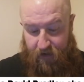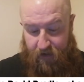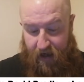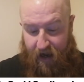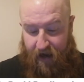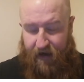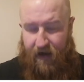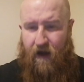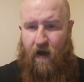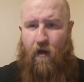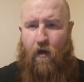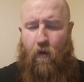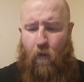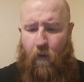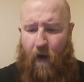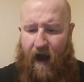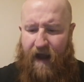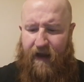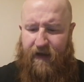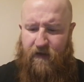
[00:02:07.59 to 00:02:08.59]
Right,
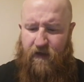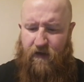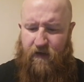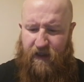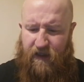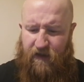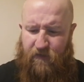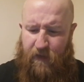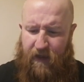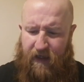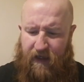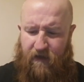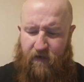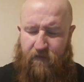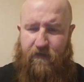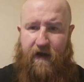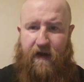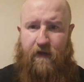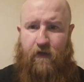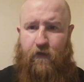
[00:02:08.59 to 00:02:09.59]
why do these
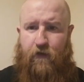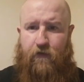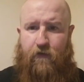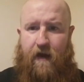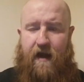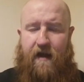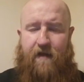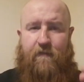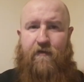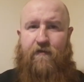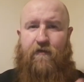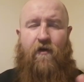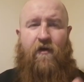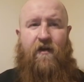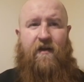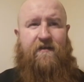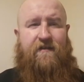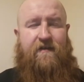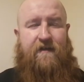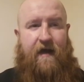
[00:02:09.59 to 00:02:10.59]
paedophiles, right, before
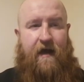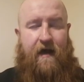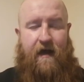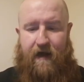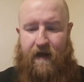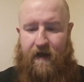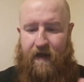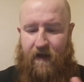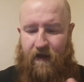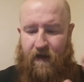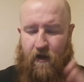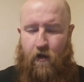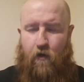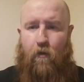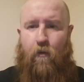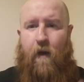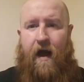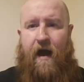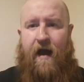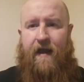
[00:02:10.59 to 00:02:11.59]
I start,
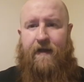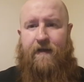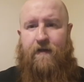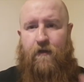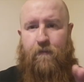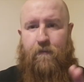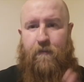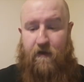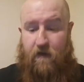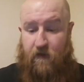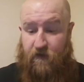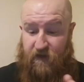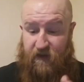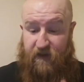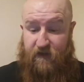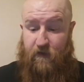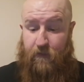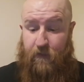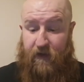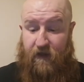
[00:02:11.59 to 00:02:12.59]
why do, because he
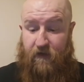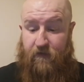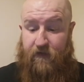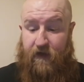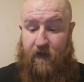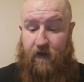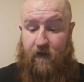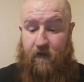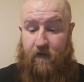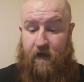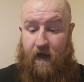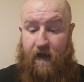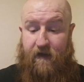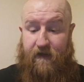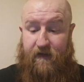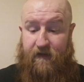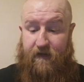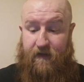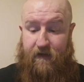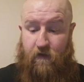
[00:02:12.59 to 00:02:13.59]
is a paedophile, right,
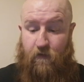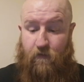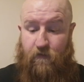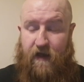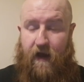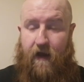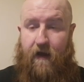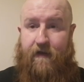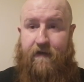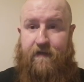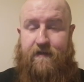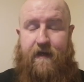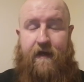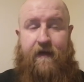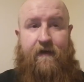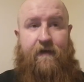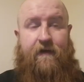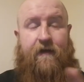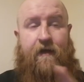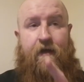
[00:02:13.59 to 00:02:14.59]
it comes out in a
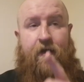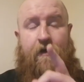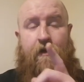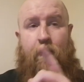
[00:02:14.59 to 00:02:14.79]
second,